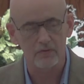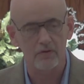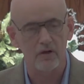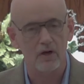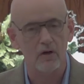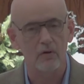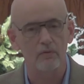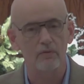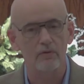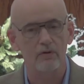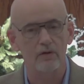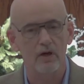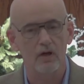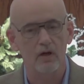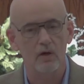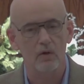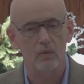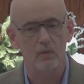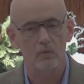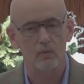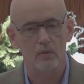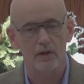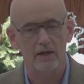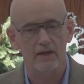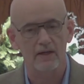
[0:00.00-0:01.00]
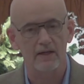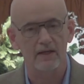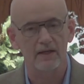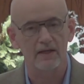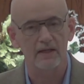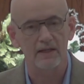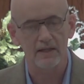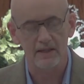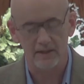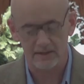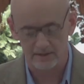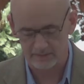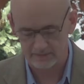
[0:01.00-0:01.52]
don't know what it
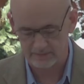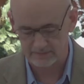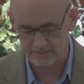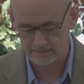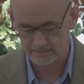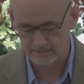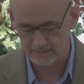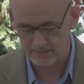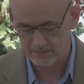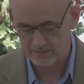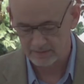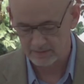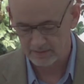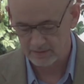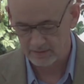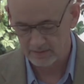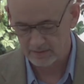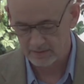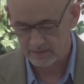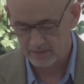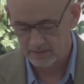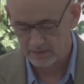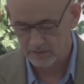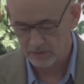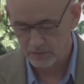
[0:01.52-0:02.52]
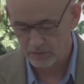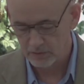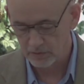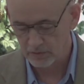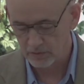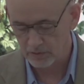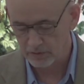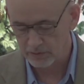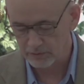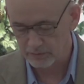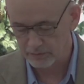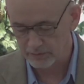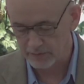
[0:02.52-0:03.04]
is
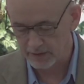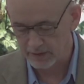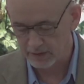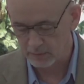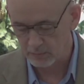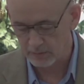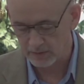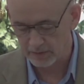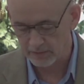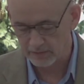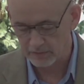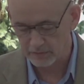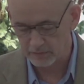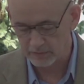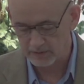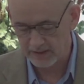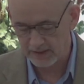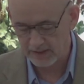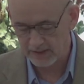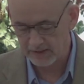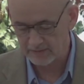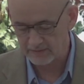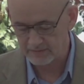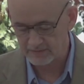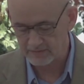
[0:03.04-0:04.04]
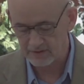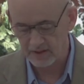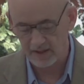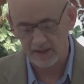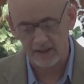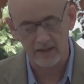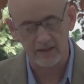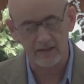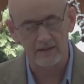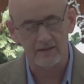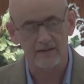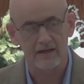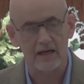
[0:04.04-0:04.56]
you're agreeing with. You can't
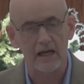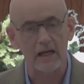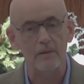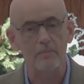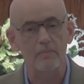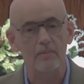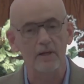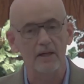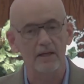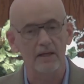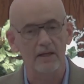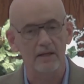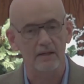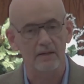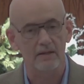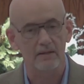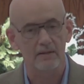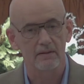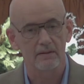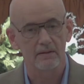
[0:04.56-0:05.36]
say amen